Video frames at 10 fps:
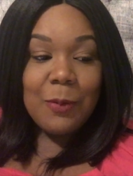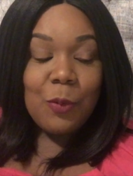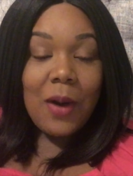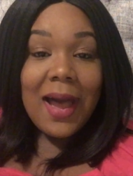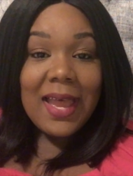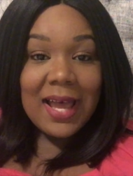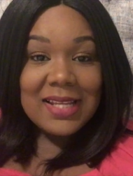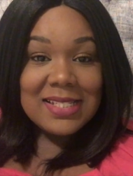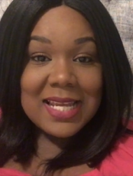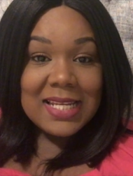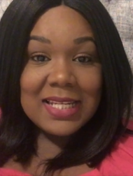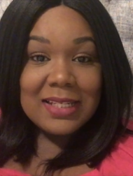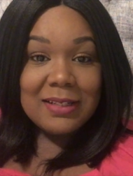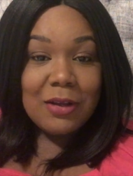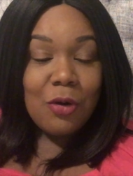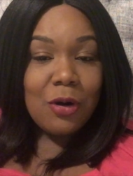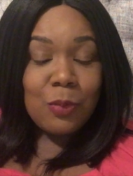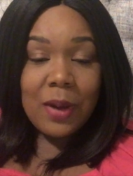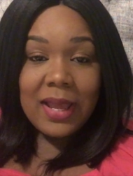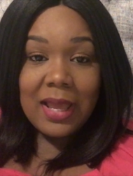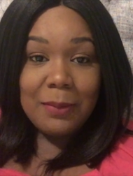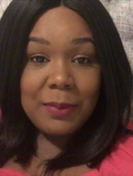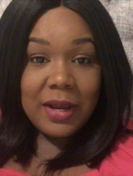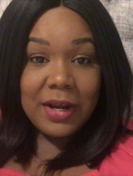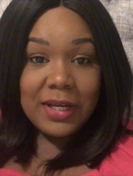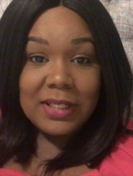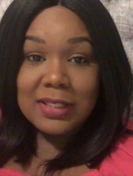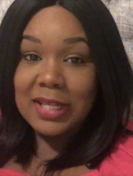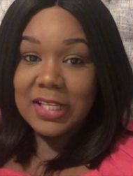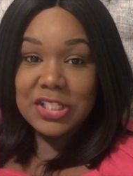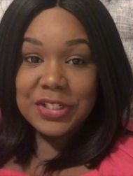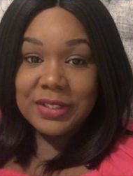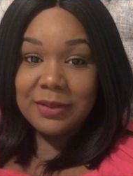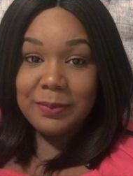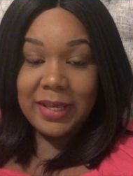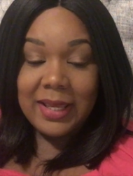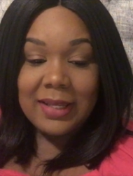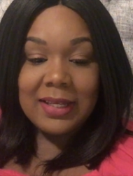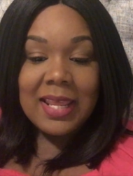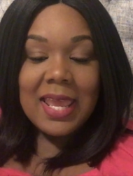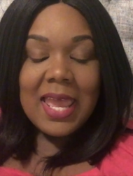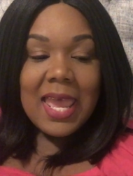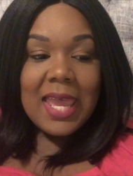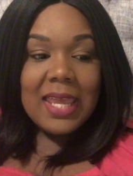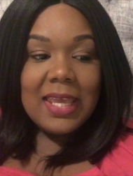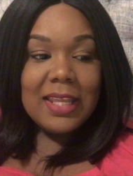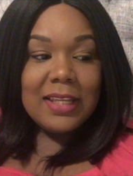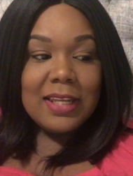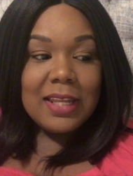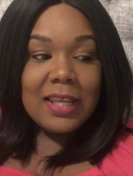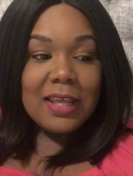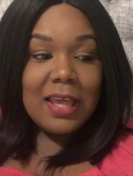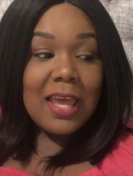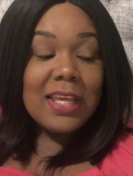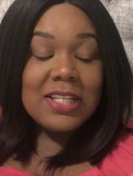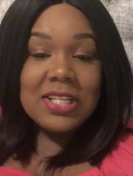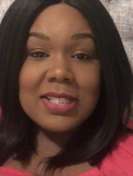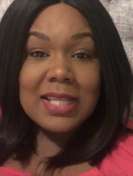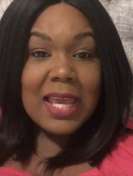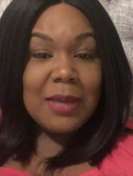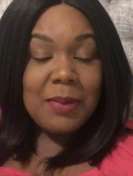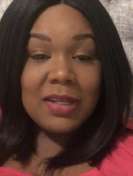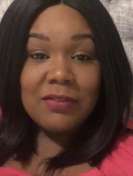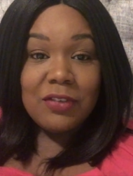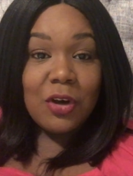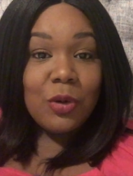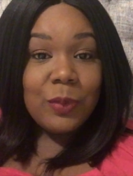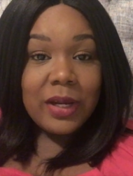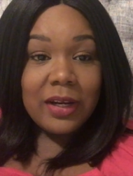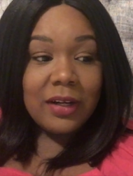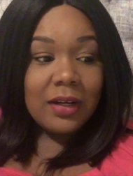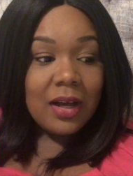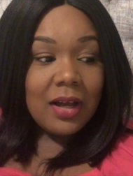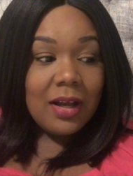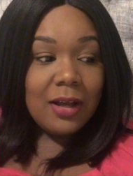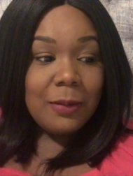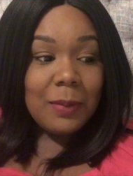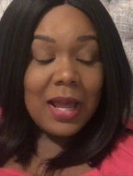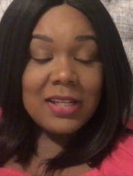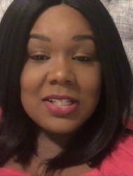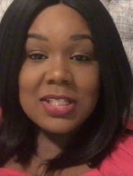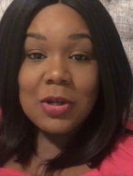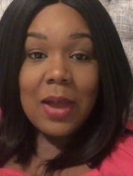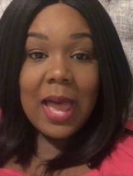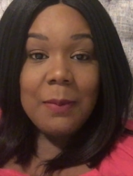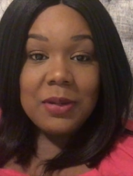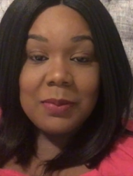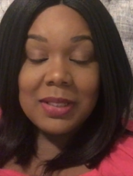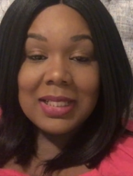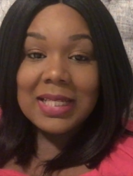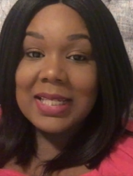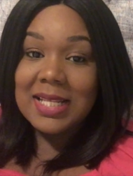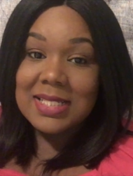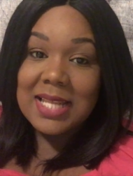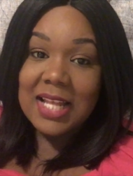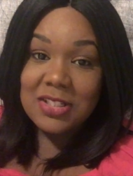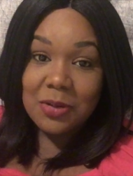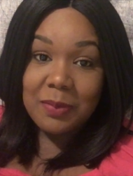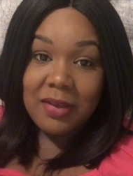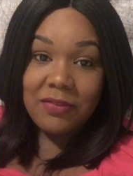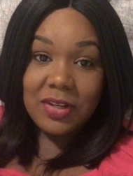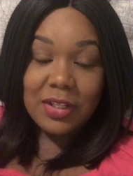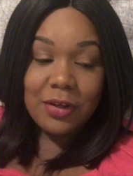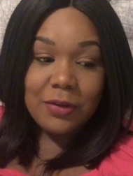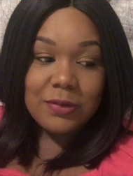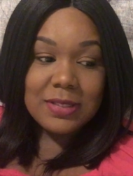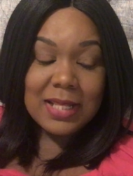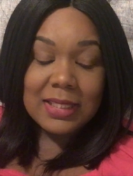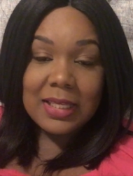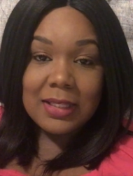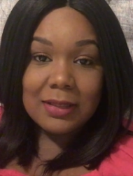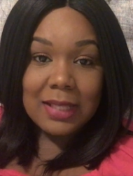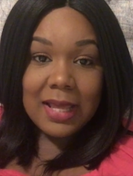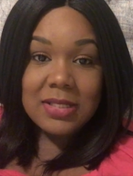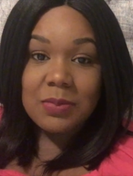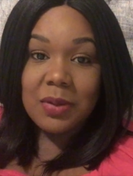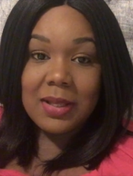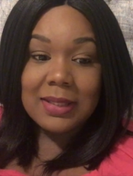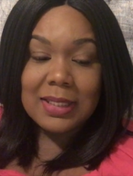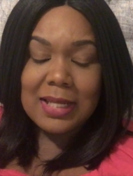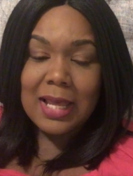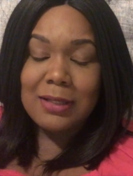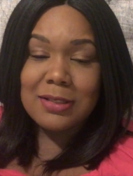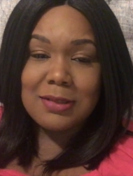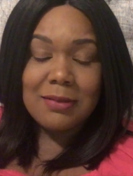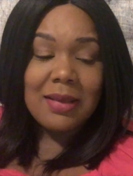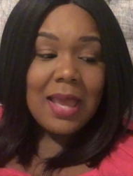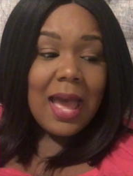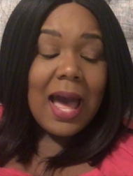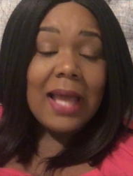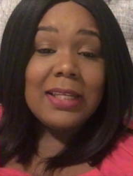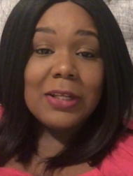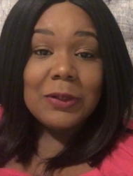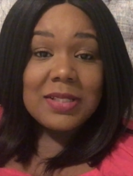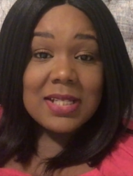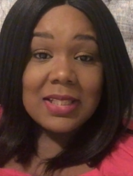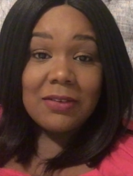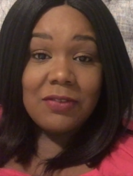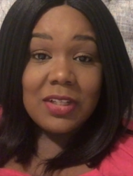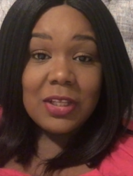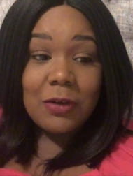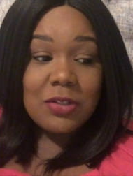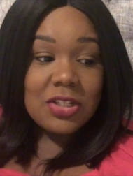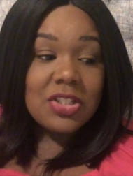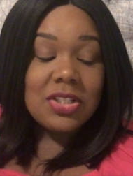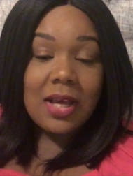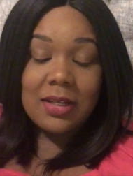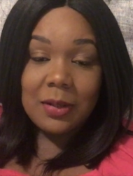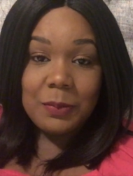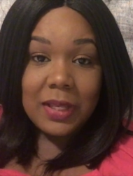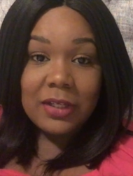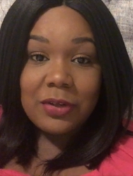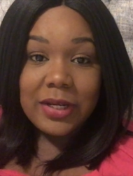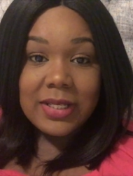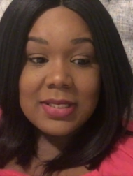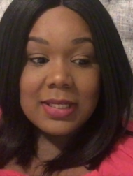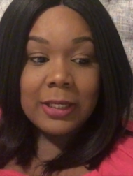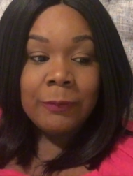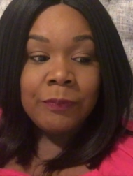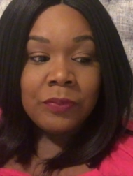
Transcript: why I dated or why I married a Nigerian man. And it just came out of nowhere. I just so happened to be looking at stats on my videos, I think last month, and I noticed that the video just shot up like crazy.